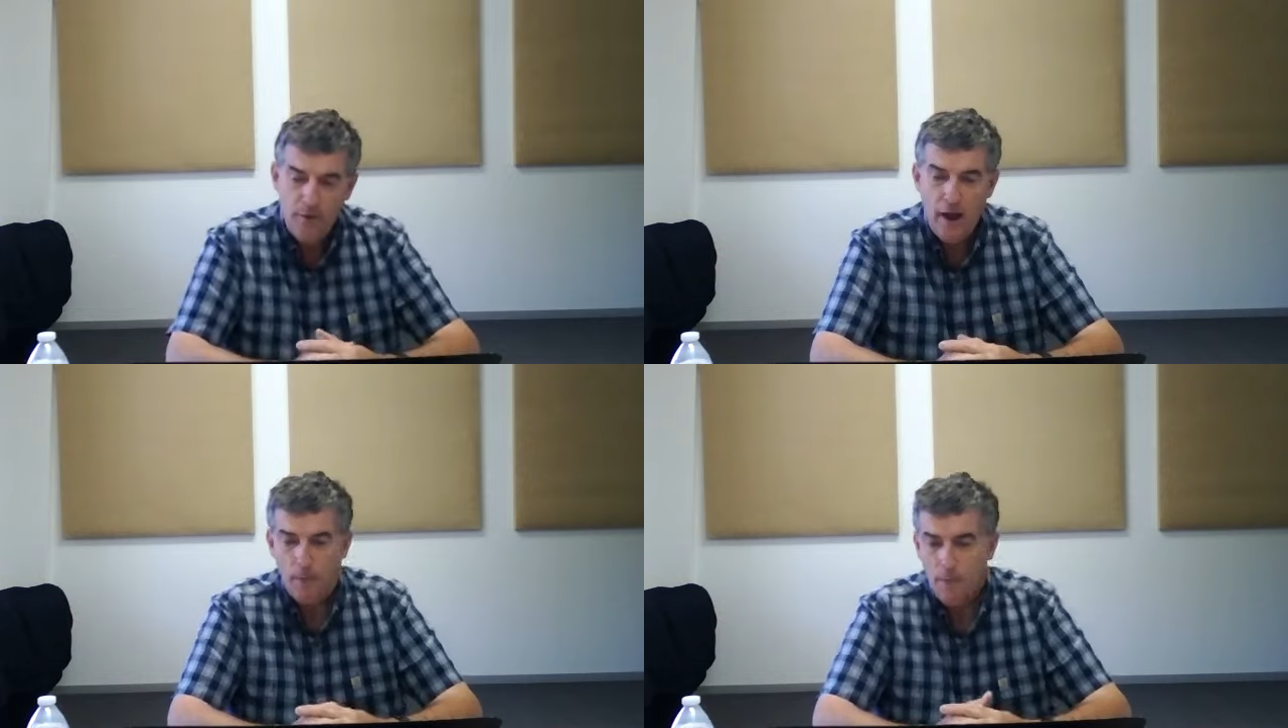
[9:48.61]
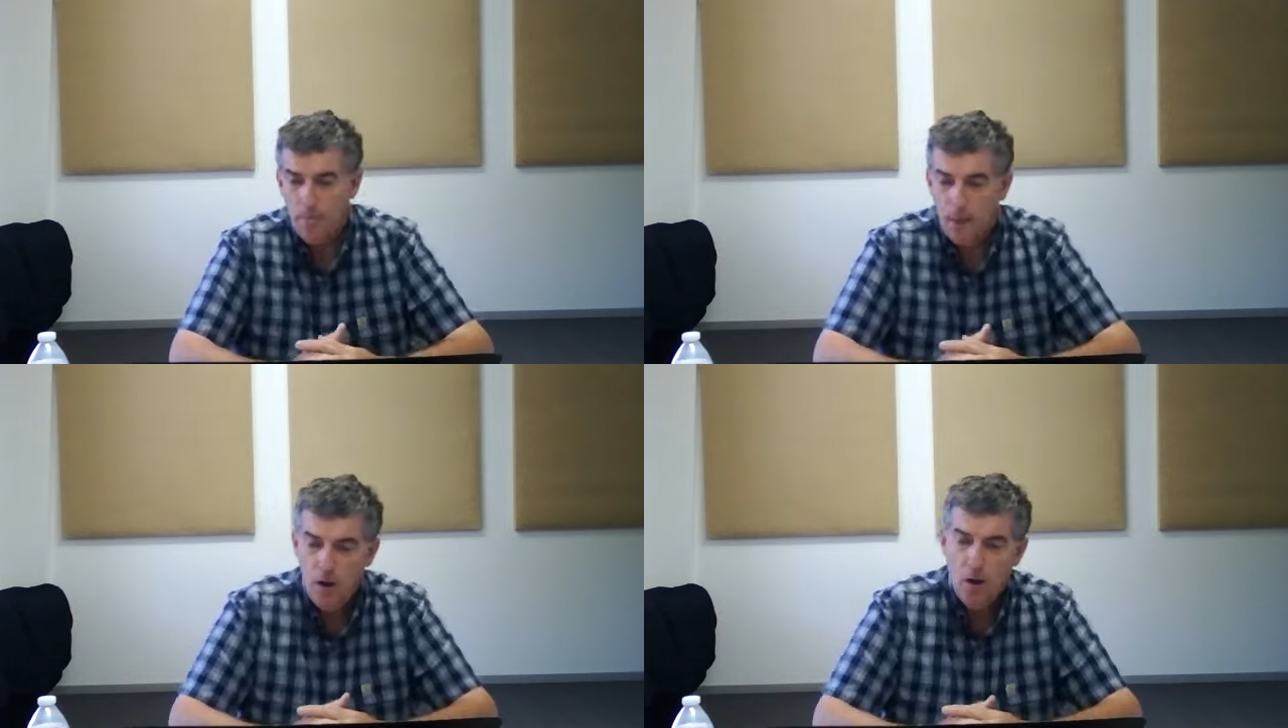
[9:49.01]
Now,
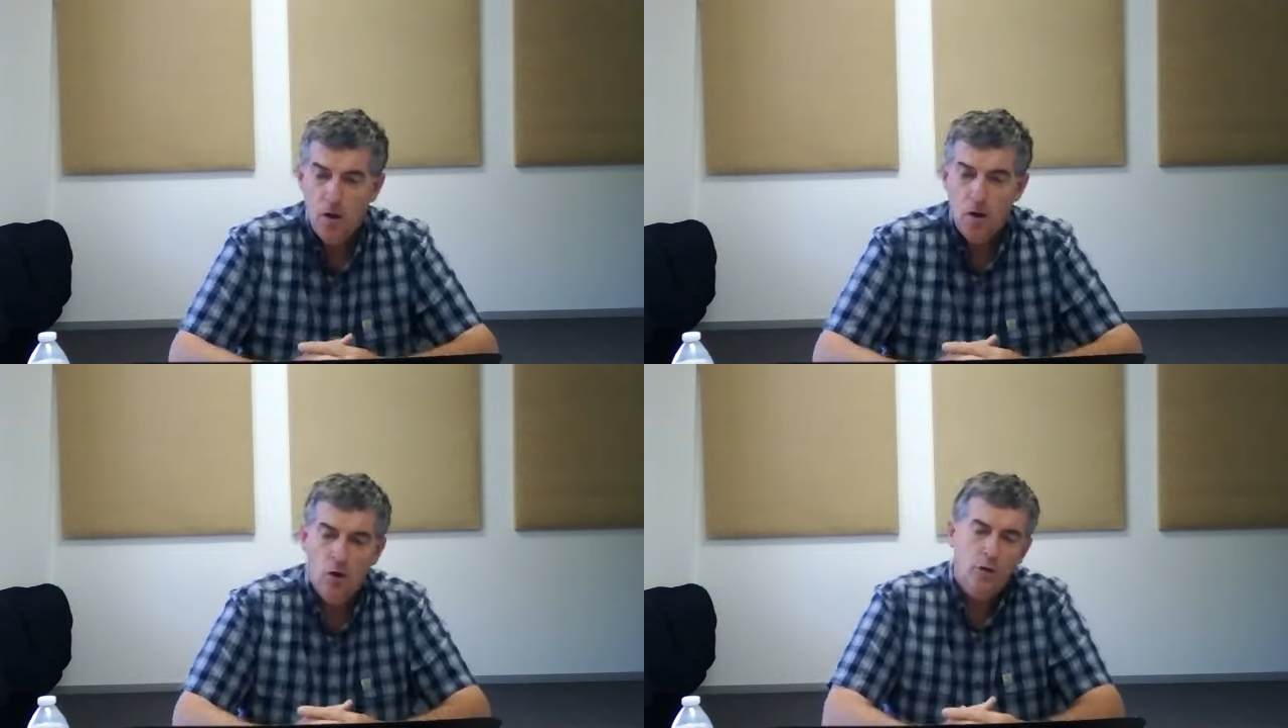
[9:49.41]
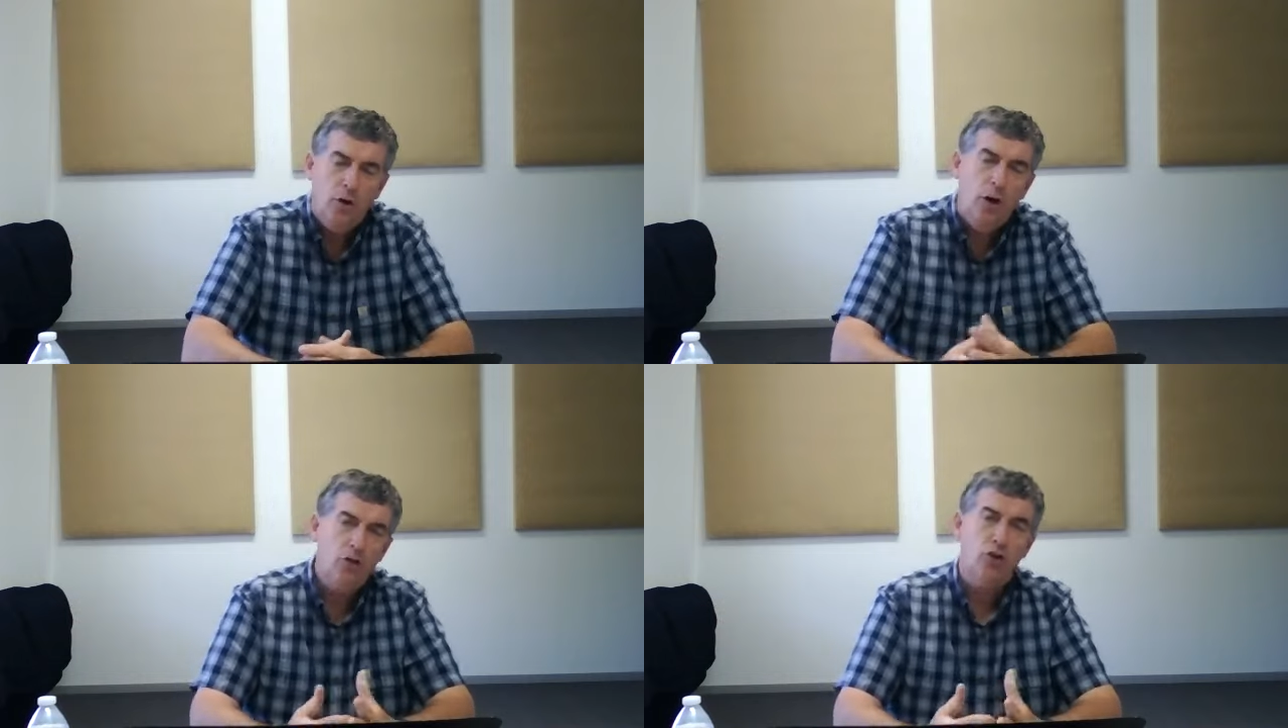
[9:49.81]

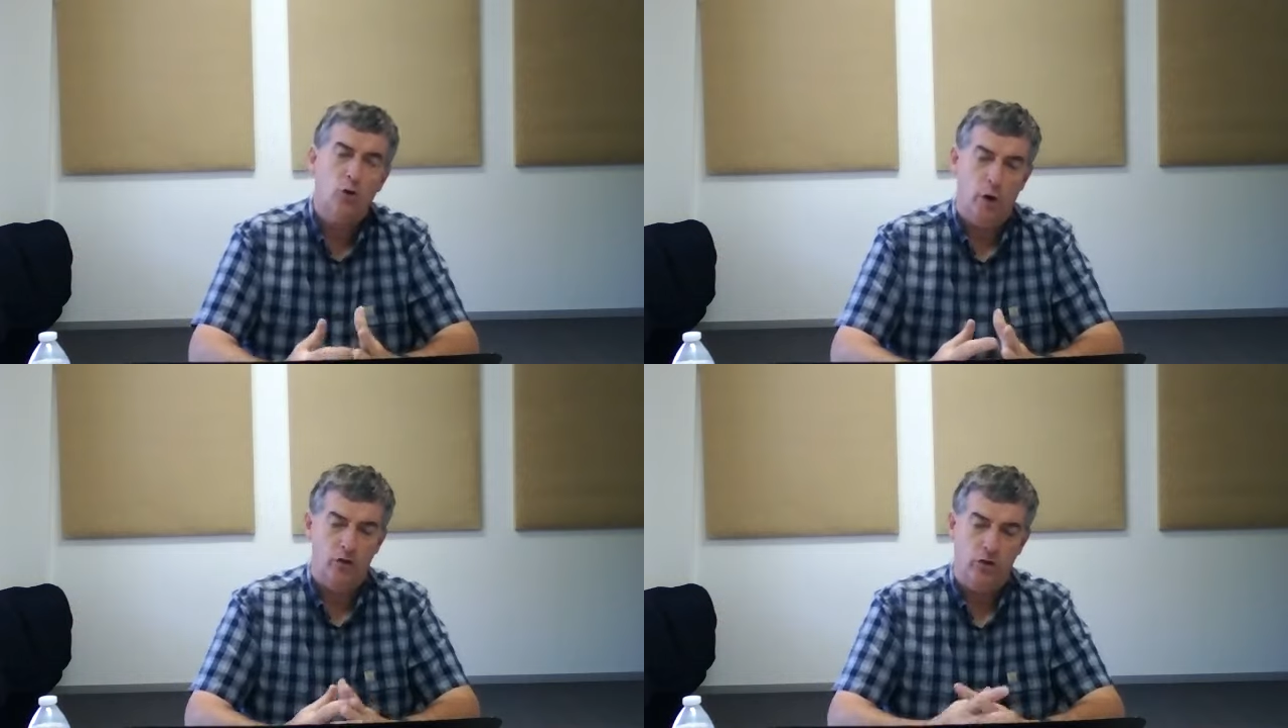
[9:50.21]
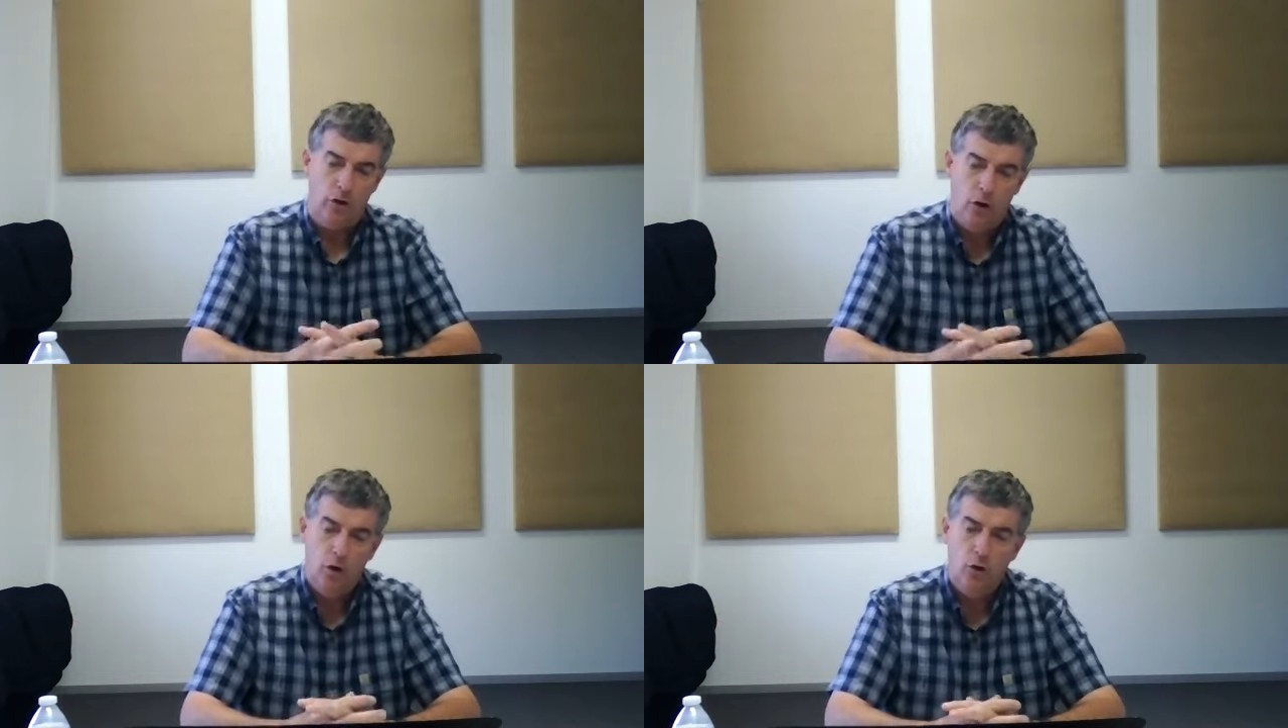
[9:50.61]
here's a
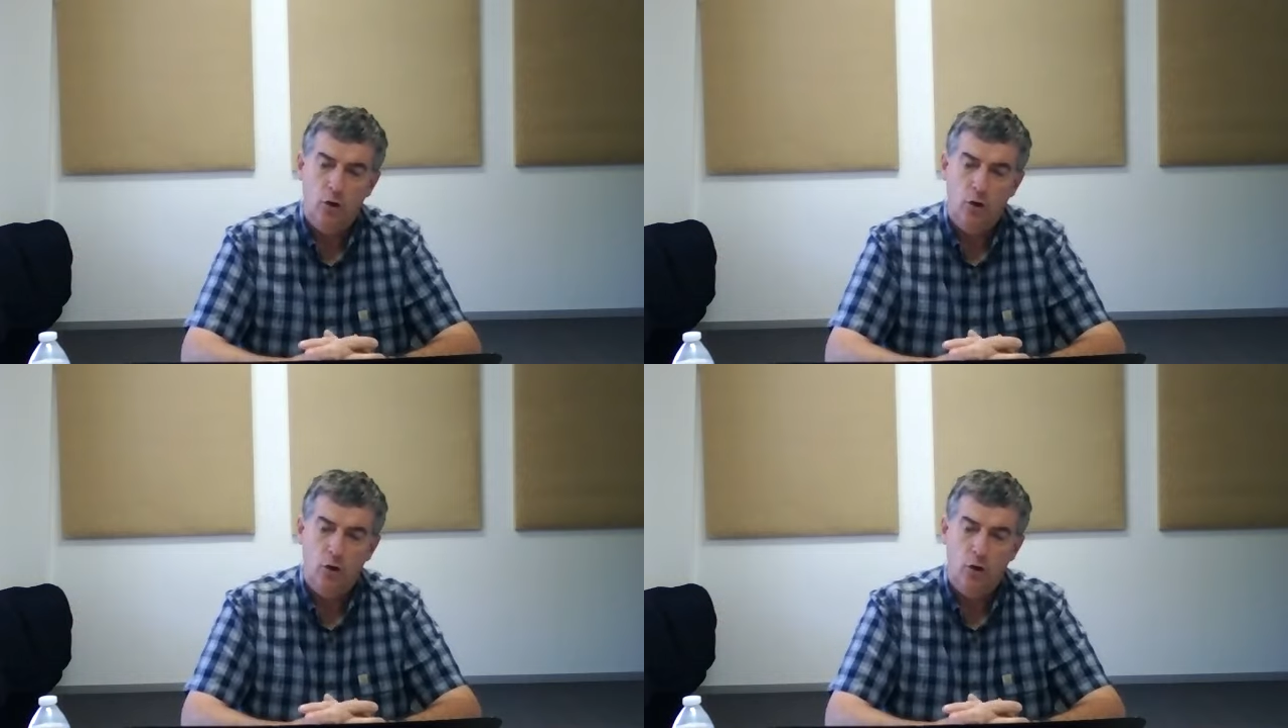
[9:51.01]
question.